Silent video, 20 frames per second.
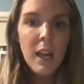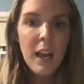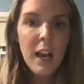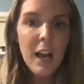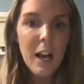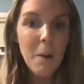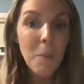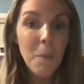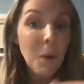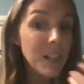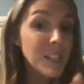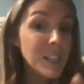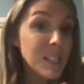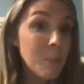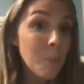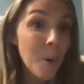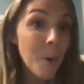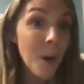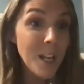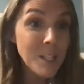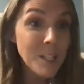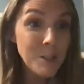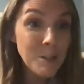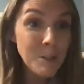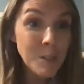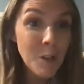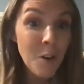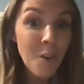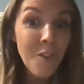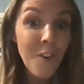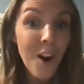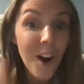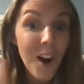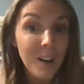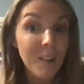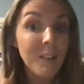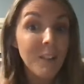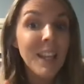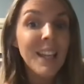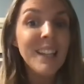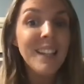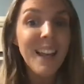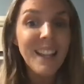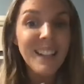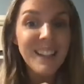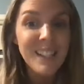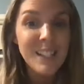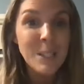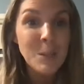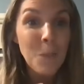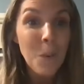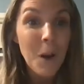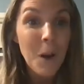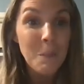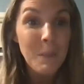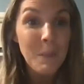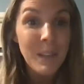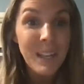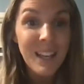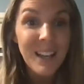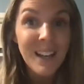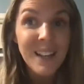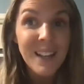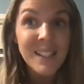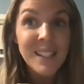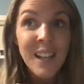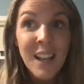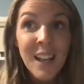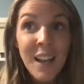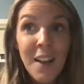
What has surprised you so far? I really like this one, because